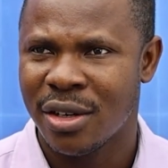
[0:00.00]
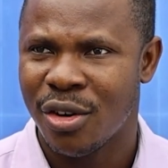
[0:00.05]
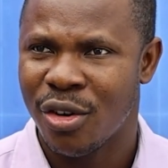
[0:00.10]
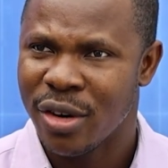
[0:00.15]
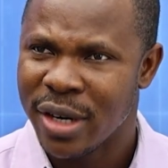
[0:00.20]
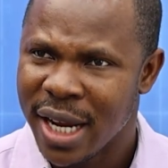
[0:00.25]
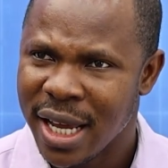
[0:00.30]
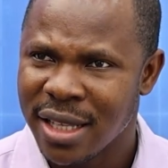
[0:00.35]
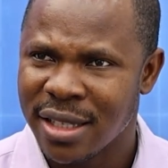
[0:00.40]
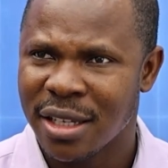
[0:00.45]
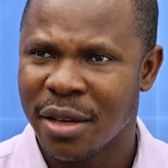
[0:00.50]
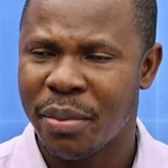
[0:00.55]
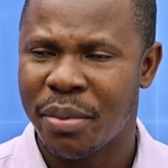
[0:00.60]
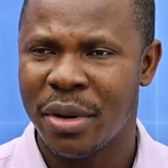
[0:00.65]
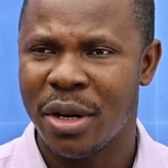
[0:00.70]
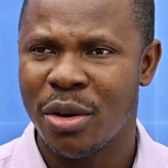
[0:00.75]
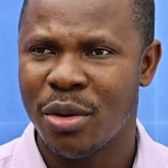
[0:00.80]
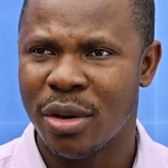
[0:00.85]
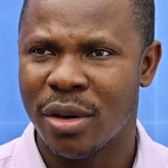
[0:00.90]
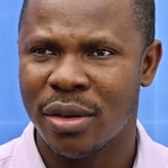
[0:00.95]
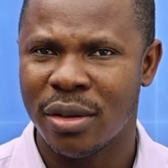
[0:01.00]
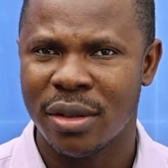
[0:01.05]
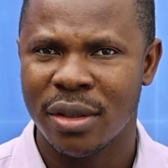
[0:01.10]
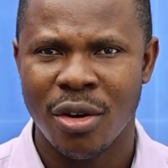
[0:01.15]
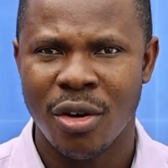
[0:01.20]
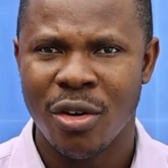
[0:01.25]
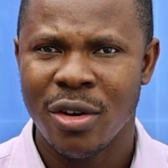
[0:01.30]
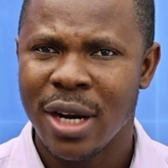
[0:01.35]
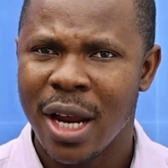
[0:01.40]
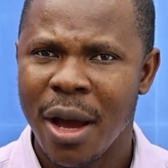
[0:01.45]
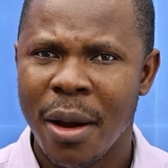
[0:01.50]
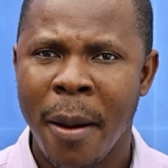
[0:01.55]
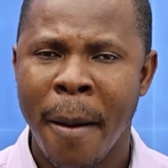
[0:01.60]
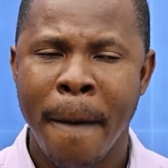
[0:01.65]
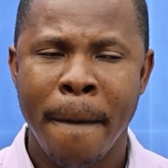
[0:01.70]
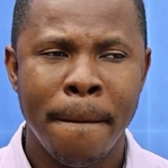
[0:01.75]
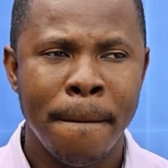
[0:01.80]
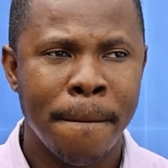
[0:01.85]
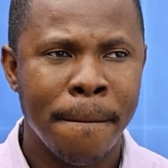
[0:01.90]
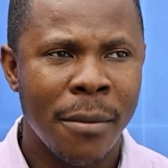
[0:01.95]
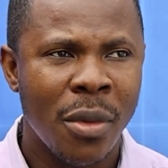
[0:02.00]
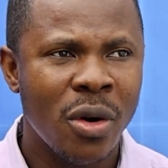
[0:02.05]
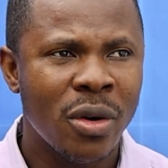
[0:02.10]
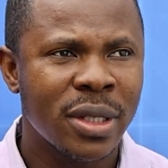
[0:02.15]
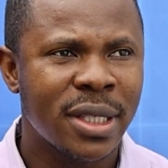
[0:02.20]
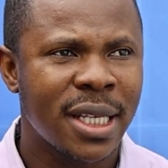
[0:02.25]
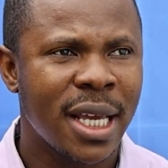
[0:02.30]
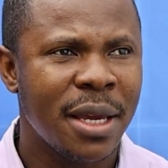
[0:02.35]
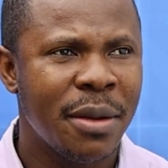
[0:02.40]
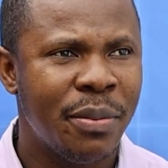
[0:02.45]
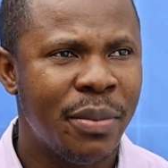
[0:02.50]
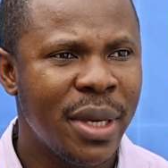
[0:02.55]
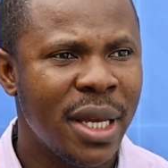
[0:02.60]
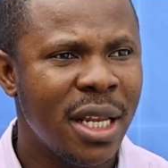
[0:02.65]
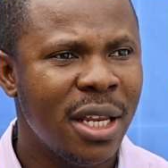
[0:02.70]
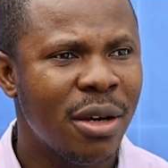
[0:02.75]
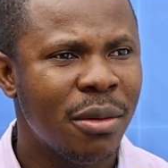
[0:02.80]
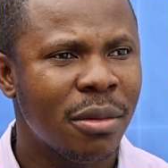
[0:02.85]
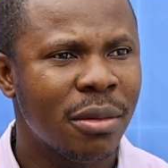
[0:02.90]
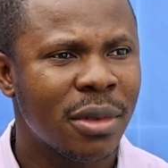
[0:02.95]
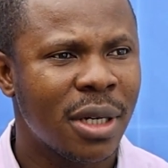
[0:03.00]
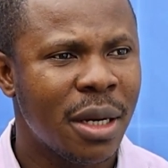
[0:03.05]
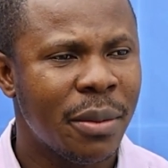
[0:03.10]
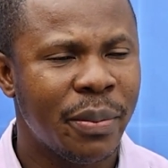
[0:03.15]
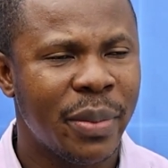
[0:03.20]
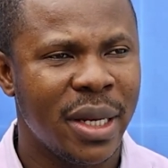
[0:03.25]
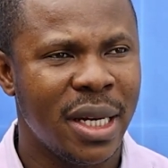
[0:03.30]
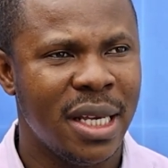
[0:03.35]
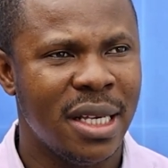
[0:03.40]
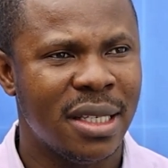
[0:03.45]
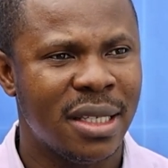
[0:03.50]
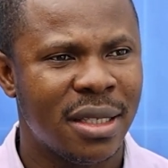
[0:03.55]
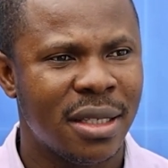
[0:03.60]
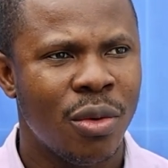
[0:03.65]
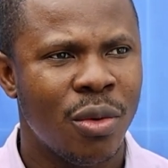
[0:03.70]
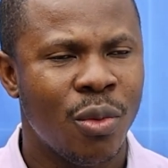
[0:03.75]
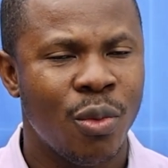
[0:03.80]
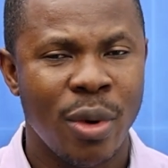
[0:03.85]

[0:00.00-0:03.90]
other entrepreneurs, other multi-billion companies,